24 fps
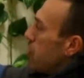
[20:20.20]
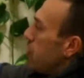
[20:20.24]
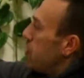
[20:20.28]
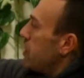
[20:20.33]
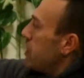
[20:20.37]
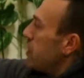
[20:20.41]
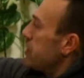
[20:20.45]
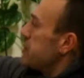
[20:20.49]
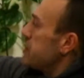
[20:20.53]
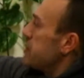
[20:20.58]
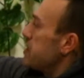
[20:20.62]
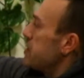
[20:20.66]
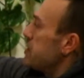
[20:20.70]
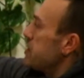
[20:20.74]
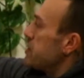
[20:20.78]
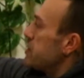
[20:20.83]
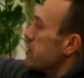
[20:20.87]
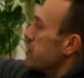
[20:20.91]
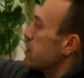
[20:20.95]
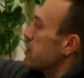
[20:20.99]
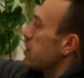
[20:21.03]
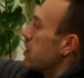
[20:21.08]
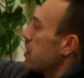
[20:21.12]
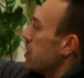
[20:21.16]
This is
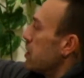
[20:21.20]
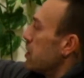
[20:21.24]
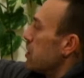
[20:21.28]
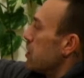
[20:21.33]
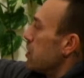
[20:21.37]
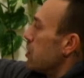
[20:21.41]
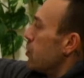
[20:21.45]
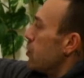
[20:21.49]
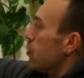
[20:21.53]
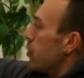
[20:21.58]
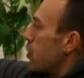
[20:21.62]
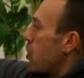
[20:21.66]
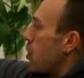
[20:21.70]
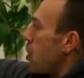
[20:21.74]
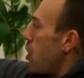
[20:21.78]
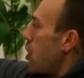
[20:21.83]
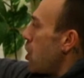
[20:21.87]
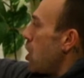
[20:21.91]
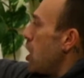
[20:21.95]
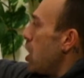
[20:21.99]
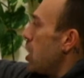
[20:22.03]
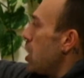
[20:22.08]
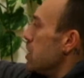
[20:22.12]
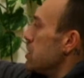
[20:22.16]
the, the
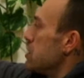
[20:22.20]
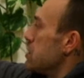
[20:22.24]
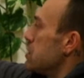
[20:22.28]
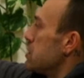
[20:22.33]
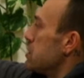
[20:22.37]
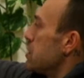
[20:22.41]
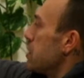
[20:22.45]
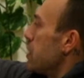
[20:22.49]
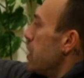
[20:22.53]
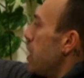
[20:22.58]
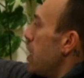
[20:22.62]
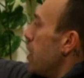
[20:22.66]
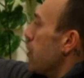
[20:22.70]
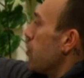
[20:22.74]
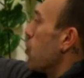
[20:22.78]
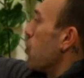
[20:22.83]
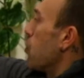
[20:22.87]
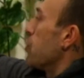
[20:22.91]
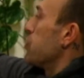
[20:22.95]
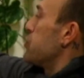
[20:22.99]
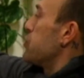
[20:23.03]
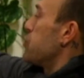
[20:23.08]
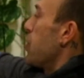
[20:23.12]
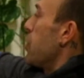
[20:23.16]
cause, I
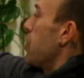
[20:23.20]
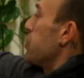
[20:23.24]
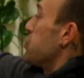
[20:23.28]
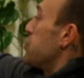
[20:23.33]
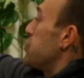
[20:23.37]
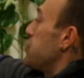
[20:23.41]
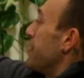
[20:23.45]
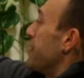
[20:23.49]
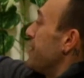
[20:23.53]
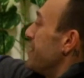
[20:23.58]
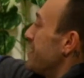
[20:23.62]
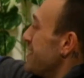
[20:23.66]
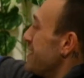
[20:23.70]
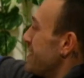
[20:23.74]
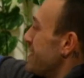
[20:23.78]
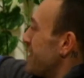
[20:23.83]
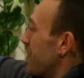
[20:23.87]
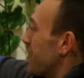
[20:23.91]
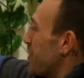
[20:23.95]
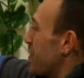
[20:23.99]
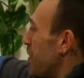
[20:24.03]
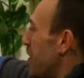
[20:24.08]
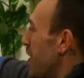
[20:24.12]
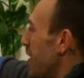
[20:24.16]
should say, this is
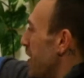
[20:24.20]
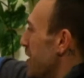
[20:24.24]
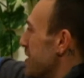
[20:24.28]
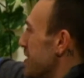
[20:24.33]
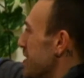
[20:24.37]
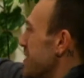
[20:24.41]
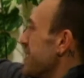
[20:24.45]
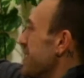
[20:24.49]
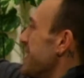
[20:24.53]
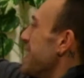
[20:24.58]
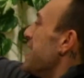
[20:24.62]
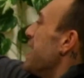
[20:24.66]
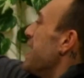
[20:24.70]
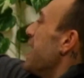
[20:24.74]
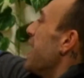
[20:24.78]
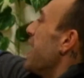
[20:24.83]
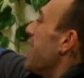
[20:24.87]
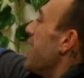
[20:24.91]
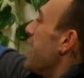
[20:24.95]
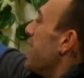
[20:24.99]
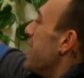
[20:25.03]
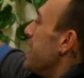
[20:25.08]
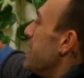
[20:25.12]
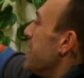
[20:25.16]
the cause,
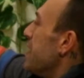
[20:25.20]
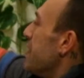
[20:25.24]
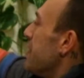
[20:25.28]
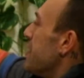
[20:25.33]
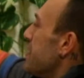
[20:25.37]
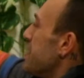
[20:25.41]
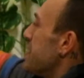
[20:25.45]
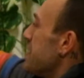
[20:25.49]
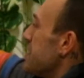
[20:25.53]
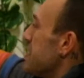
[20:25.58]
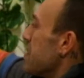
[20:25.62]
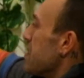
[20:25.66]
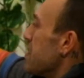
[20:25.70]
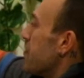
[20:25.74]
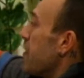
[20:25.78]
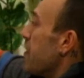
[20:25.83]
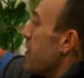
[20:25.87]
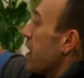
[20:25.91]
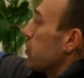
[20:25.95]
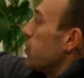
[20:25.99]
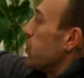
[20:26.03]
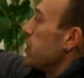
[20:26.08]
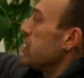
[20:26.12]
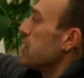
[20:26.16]
and this is the
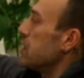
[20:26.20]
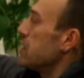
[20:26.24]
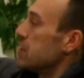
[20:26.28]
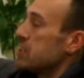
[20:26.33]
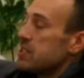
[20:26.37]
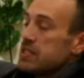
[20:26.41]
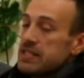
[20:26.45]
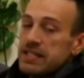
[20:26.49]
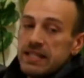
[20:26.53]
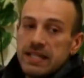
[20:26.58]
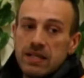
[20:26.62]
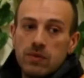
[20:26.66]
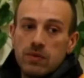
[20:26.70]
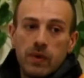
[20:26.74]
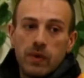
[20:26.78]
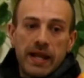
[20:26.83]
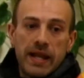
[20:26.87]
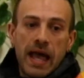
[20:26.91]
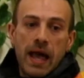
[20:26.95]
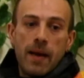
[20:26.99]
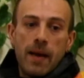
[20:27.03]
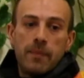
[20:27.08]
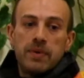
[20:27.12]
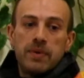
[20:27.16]
effect. We didn't see
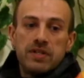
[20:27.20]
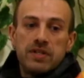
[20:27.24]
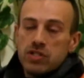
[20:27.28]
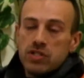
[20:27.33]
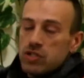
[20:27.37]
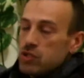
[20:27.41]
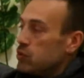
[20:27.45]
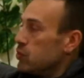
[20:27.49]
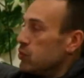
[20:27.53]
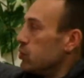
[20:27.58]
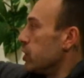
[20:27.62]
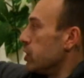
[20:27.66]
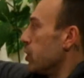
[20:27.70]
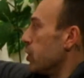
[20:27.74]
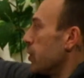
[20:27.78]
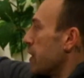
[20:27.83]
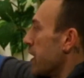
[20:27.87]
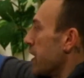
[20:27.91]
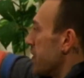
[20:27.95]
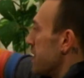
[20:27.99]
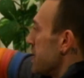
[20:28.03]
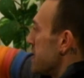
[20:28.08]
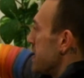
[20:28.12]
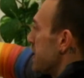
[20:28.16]
what happened to,
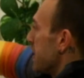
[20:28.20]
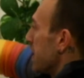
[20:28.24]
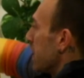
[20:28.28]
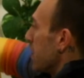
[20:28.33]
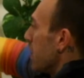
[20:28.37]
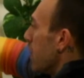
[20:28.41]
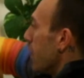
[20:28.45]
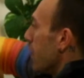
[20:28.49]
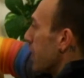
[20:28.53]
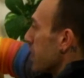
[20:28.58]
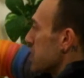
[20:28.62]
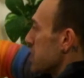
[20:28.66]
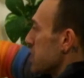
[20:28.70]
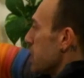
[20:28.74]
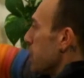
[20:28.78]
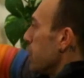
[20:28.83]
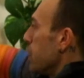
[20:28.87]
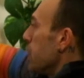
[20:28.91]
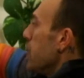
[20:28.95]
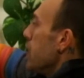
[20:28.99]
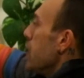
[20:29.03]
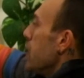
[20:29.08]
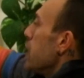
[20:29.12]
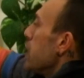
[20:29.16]
get this thing going.
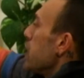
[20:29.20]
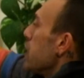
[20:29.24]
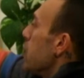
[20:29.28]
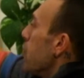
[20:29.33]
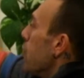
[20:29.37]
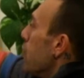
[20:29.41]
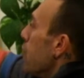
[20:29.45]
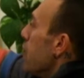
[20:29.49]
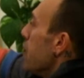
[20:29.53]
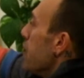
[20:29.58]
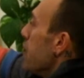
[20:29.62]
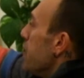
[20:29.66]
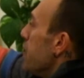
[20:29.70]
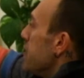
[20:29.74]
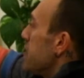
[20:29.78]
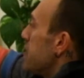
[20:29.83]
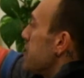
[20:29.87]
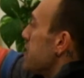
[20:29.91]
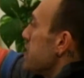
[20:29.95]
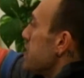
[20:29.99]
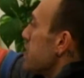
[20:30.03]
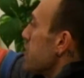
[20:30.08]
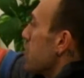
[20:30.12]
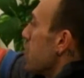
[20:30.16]
So,
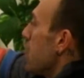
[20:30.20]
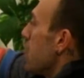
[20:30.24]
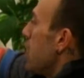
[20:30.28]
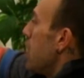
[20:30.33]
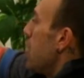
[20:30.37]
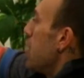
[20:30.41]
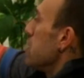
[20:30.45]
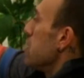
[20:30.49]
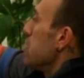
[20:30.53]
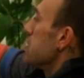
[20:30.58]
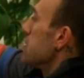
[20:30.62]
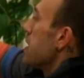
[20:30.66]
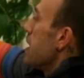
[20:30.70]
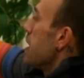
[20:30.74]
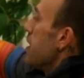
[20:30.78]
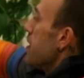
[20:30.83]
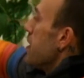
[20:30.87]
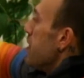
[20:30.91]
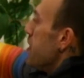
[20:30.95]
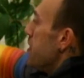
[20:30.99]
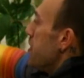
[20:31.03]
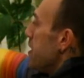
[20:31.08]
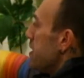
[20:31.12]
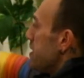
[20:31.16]
this is the cause,
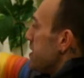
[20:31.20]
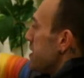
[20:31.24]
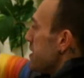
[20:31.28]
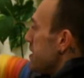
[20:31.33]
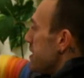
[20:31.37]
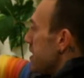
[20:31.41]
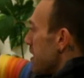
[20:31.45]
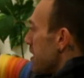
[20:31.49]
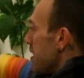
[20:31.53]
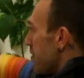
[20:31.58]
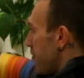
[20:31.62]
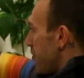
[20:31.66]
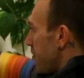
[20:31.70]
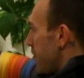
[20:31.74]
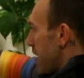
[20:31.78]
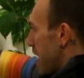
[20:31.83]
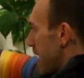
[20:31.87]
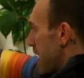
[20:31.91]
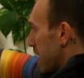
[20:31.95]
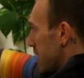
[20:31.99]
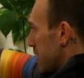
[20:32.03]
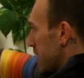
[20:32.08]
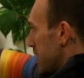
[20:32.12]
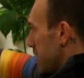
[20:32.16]
this is the
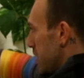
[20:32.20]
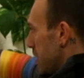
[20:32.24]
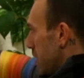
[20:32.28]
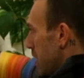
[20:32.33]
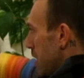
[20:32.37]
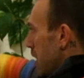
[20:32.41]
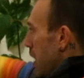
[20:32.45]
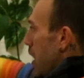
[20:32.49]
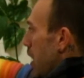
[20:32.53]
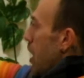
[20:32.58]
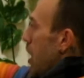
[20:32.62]
effect.